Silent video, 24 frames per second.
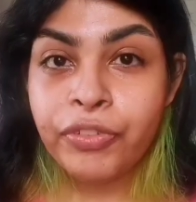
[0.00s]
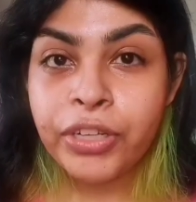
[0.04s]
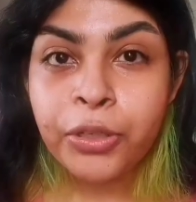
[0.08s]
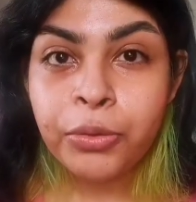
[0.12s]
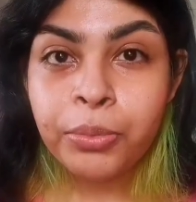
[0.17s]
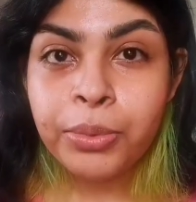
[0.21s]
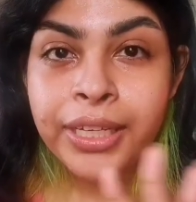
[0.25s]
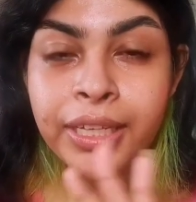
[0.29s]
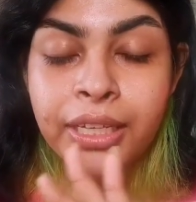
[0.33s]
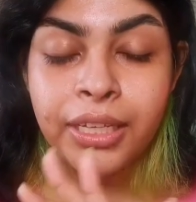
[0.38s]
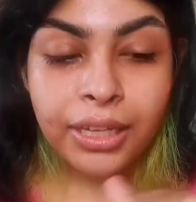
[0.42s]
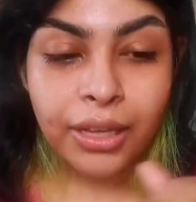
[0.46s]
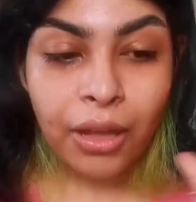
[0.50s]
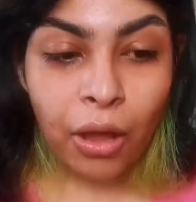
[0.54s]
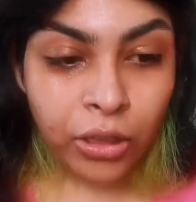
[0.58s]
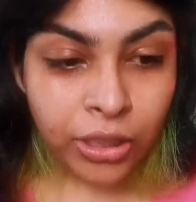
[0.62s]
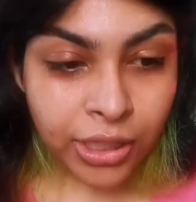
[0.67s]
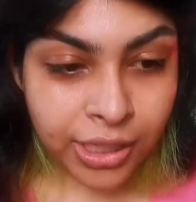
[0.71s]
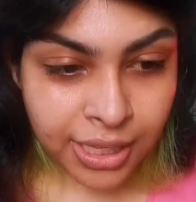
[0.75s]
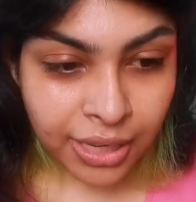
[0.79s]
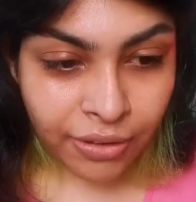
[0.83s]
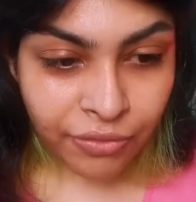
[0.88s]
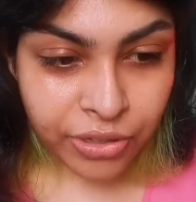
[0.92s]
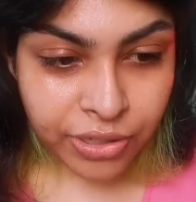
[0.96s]
to be on the
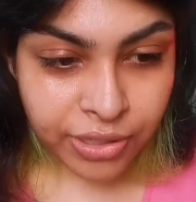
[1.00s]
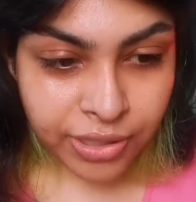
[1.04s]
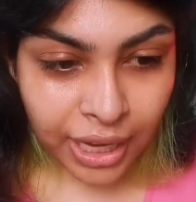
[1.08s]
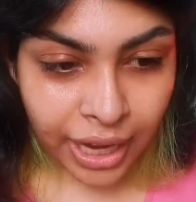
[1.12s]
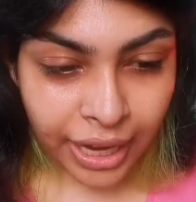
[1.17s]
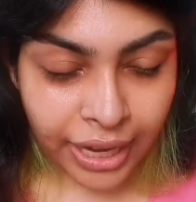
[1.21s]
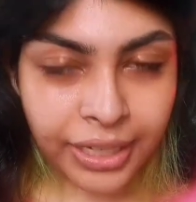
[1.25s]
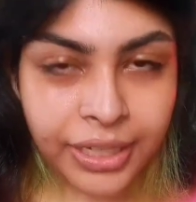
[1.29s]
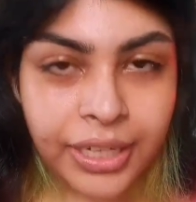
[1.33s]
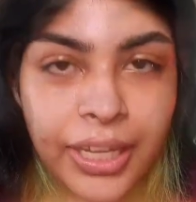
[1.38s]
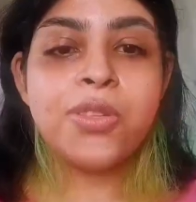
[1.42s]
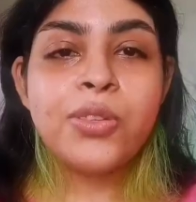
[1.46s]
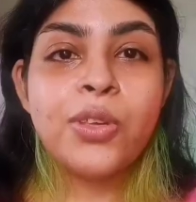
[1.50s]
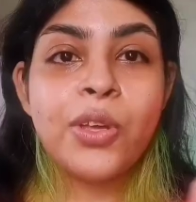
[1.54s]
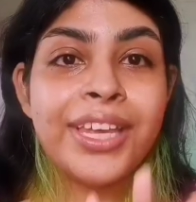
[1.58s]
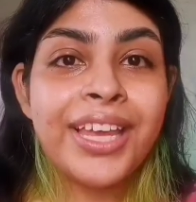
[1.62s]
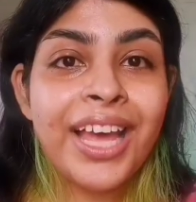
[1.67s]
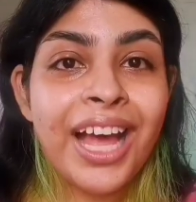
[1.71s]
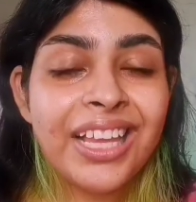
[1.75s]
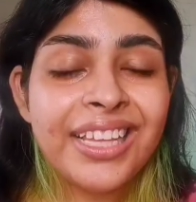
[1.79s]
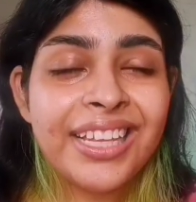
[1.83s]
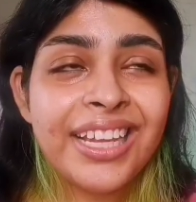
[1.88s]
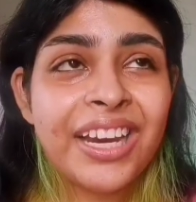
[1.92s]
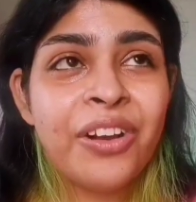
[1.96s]
safer side. So
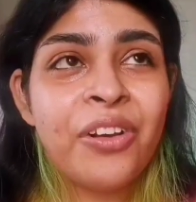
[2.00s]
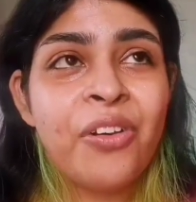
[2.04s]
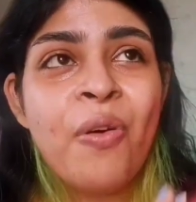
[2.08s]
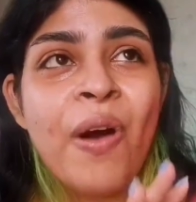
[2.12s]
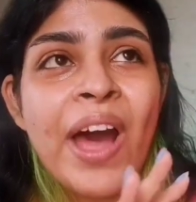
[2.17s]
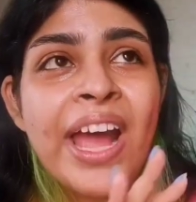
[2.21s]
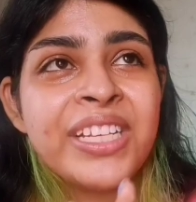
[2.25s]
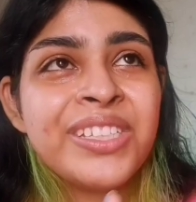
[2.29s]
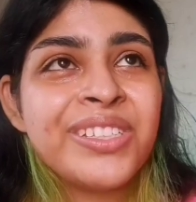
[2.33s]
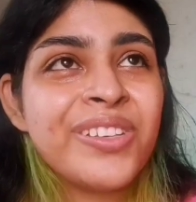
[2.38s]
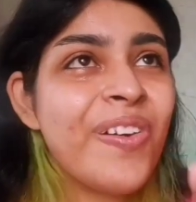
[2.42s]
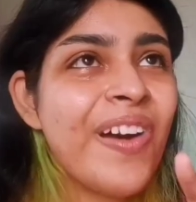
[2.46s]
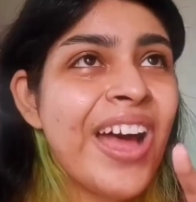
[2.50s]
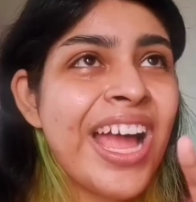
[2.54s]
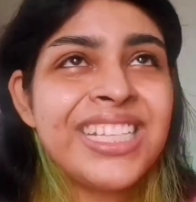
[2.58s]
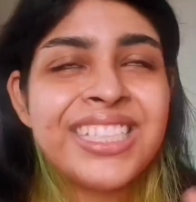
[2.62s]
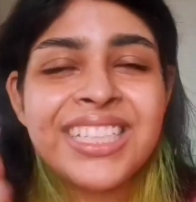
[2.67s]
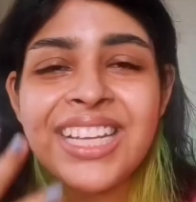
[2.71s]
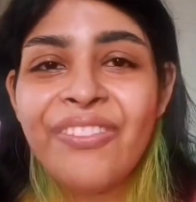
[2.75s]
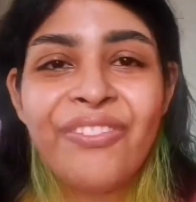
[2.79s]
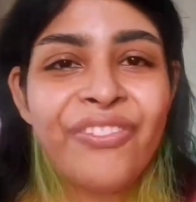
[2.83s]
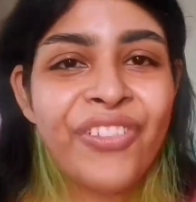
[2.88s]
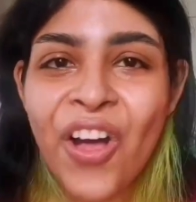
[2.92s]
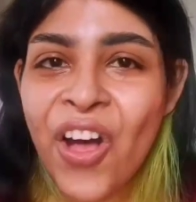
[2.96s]
yeah, they are quite, quite
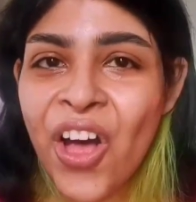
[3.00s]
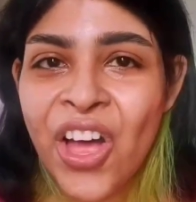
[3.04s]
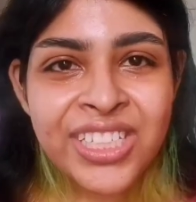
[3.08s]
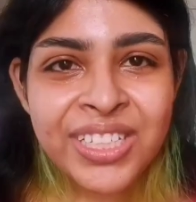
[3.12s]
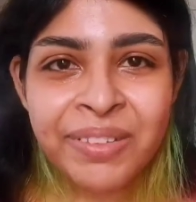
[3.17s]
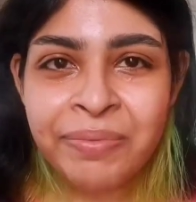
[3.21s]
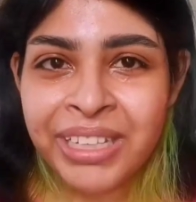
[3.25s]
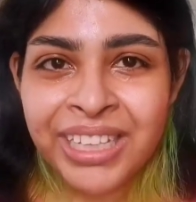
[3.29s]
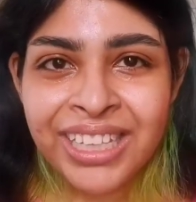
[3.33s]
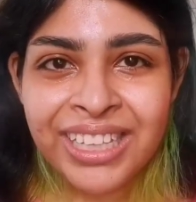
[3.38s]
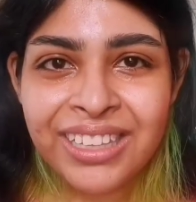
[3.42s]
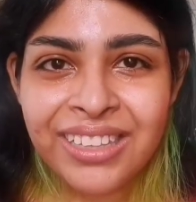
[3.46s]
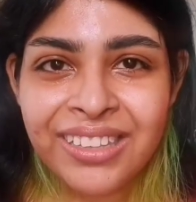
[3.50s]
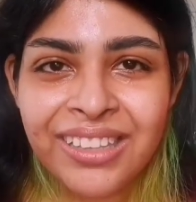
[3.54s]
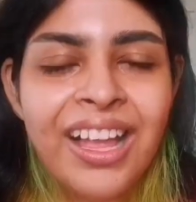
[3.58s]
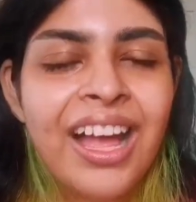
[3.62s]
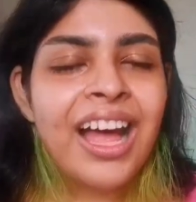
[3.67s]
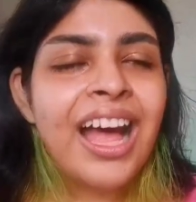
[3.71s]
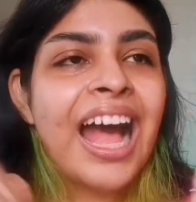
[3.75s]
affordable.